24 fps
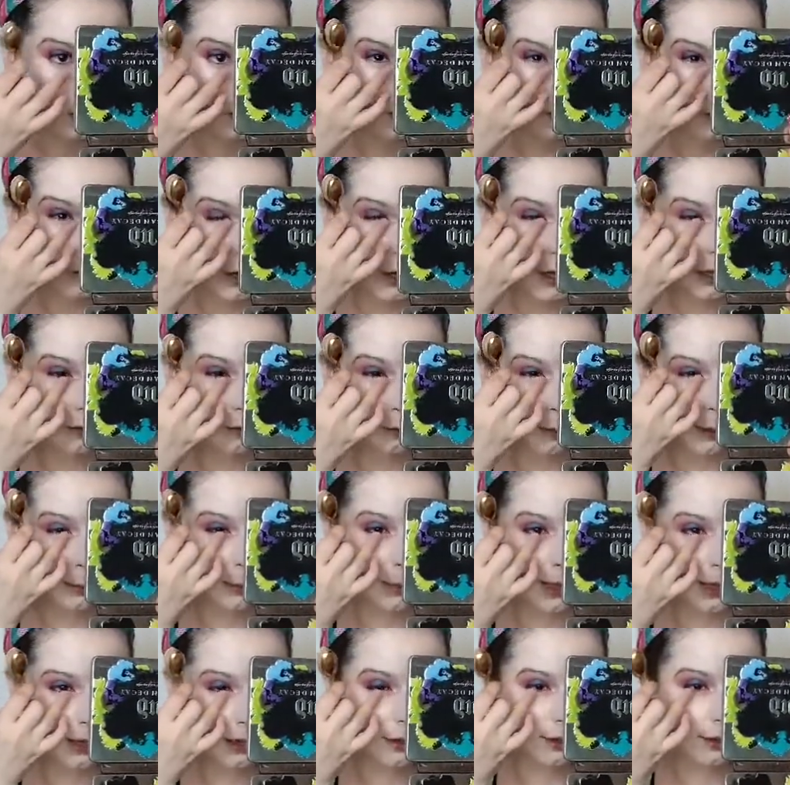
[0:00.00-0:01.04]
Forgive me,
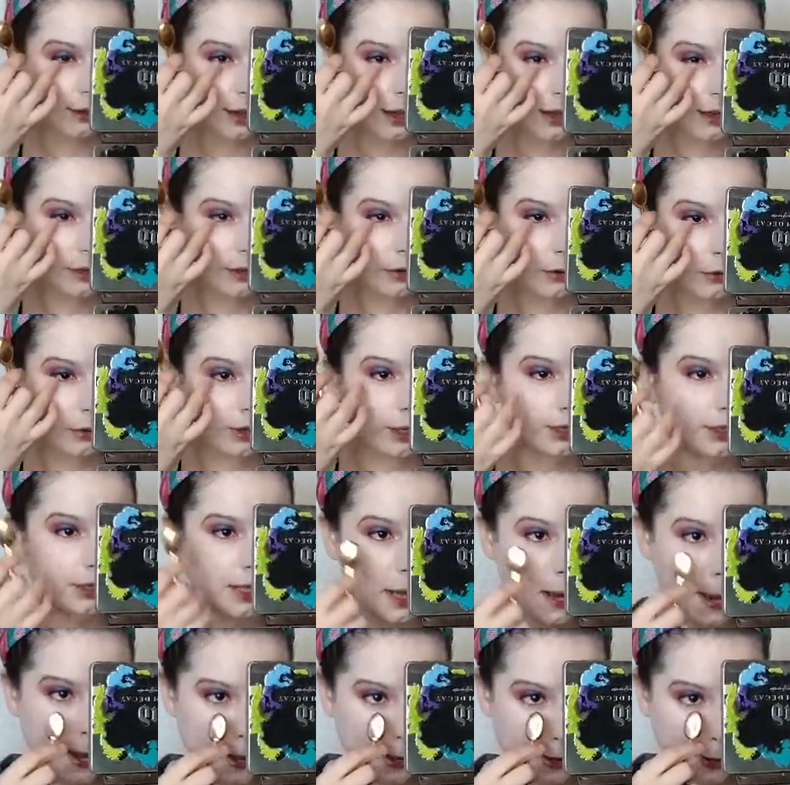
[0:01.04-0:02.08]
Becca, I know not the
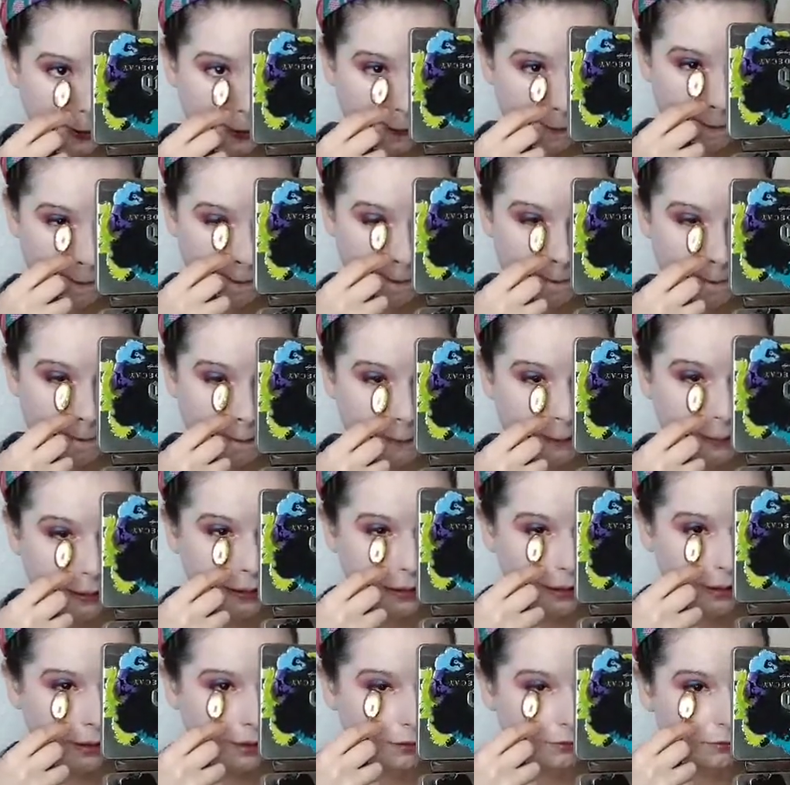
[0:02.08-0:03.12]
error
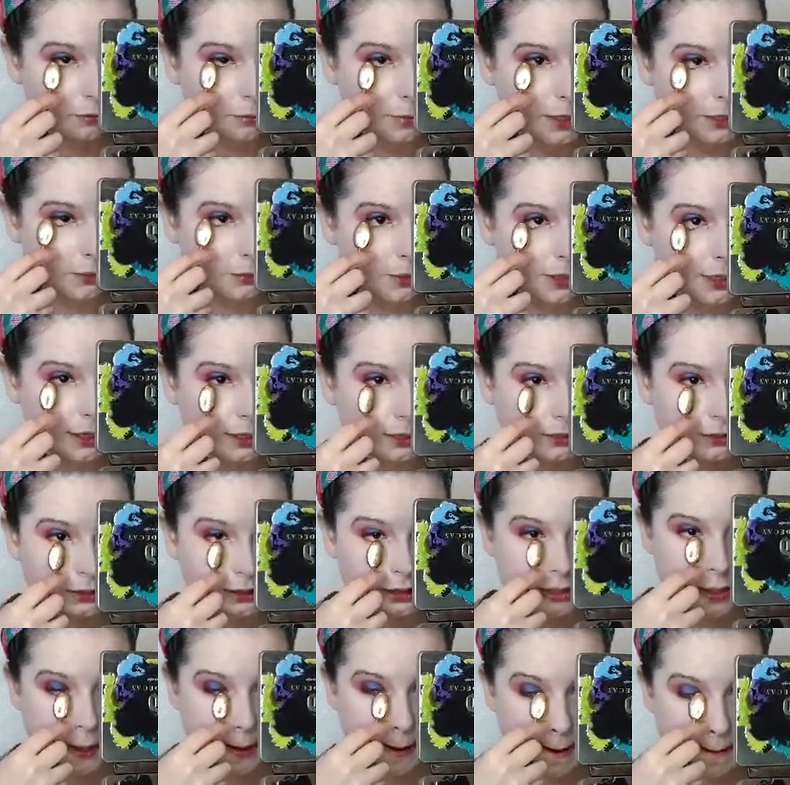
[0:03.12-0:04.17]
of my ways,
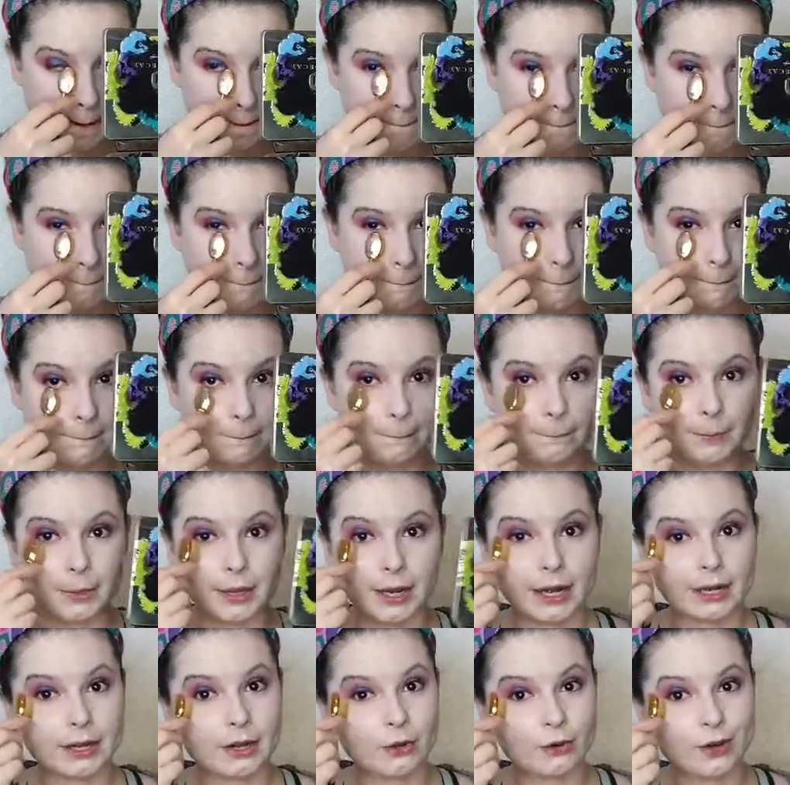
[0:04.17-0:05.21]
but
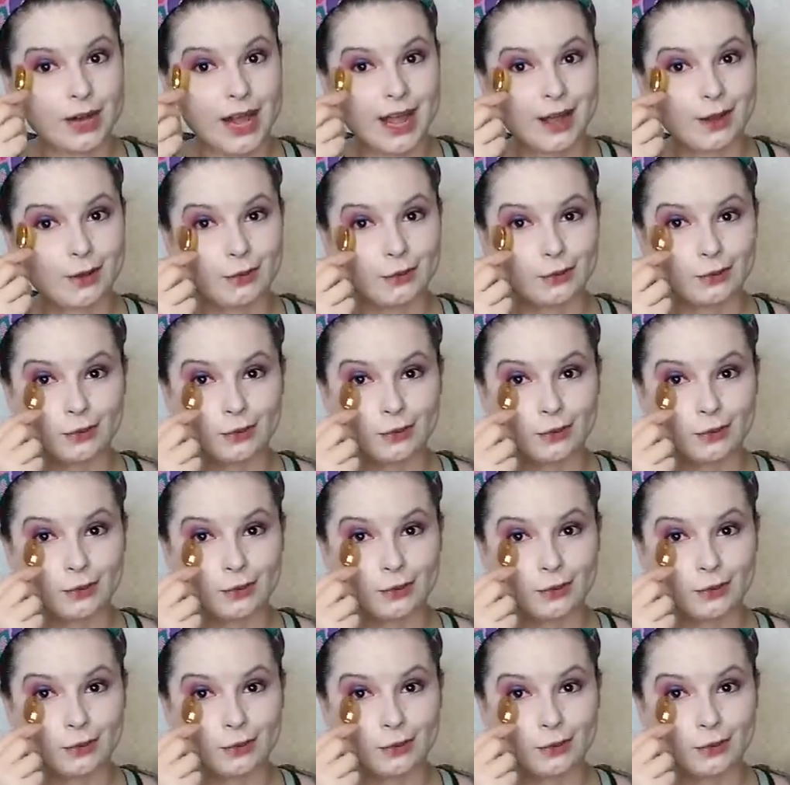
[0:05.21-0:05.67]
I know now.